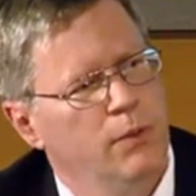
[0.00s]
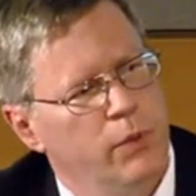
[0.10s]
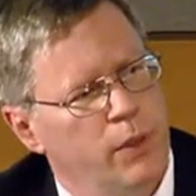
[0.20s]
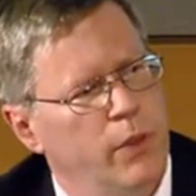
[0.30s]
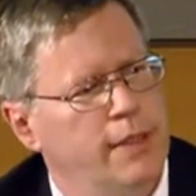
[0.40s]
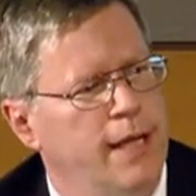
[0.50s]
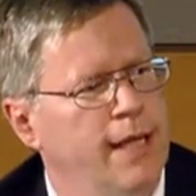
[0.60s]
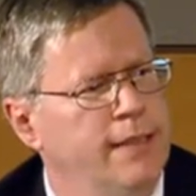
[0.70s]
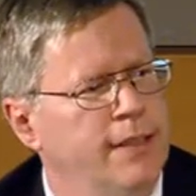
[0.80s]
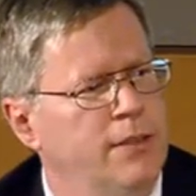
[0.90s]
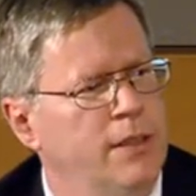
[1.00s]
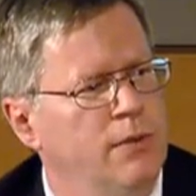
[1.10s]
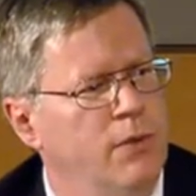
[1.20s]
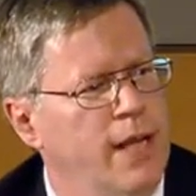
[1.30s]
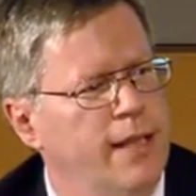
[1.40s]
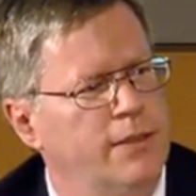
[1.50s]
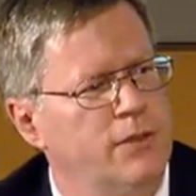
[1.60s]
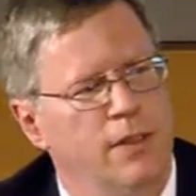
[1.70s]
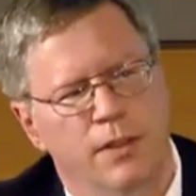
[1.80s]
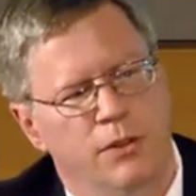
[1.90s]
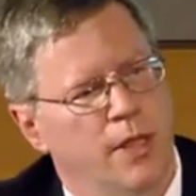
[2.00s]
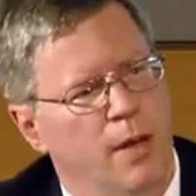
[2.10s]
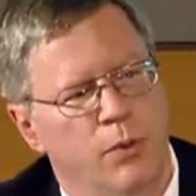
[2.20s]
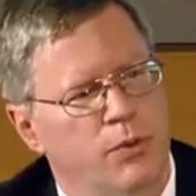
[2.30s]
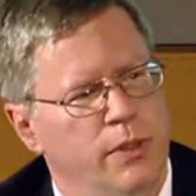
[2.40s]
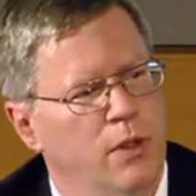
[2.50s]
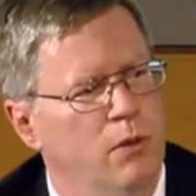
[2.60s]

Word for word: When they went to high density racks, geometry no